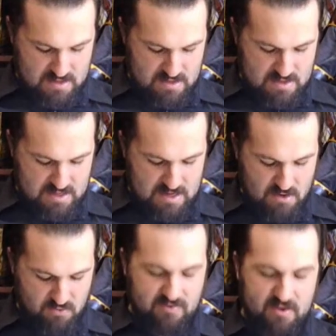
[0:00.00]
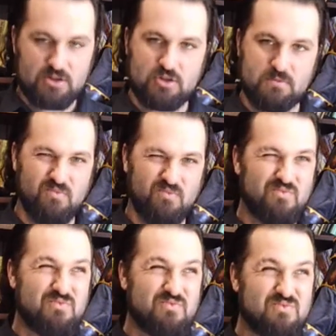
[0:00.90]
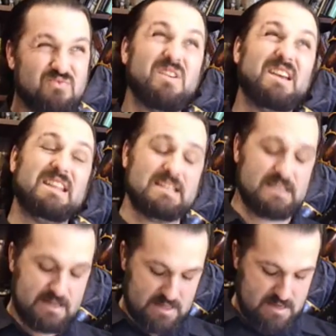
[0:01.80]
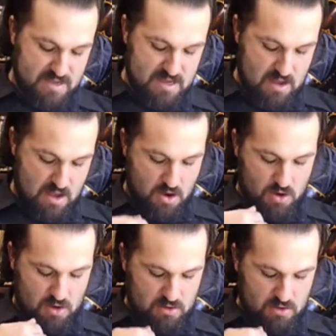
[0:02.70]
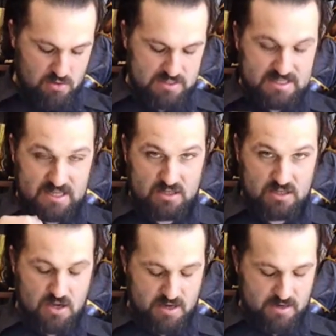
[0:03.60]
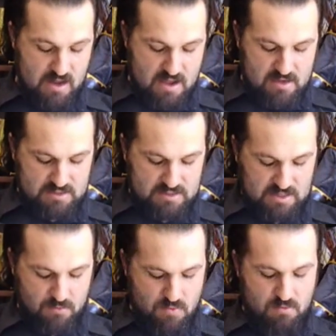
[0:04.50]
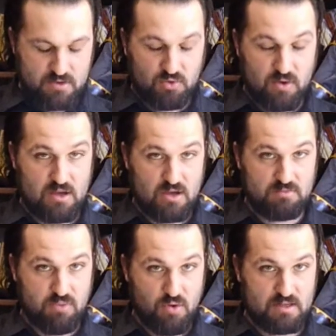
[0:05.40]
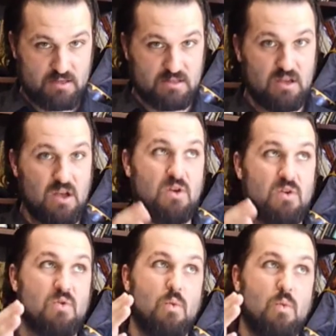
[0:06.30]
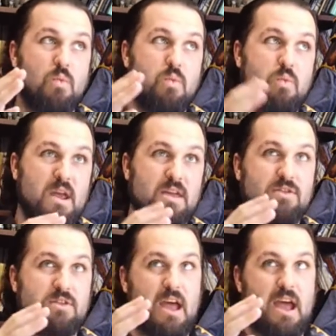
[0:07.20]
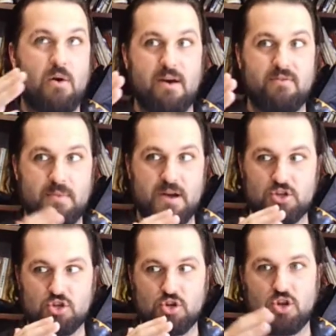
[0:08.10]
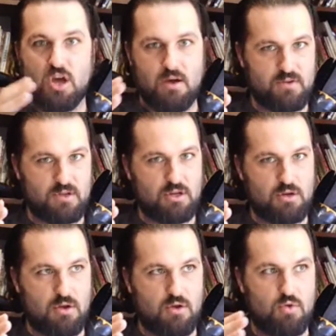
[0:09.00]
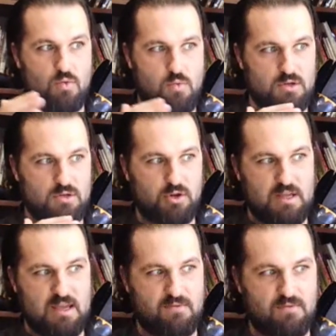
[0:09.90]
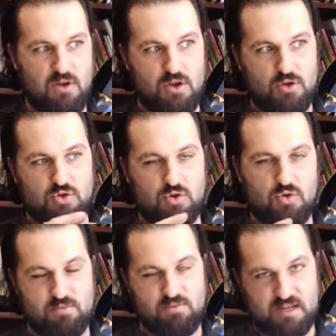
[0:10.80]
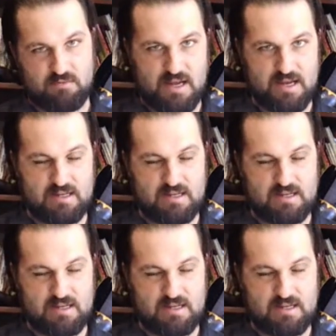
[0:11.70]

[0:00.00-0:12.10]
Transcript: the inner rivet should realistically be along the center line, somewhere between those points, with however much curvature you want to give to the breastplate,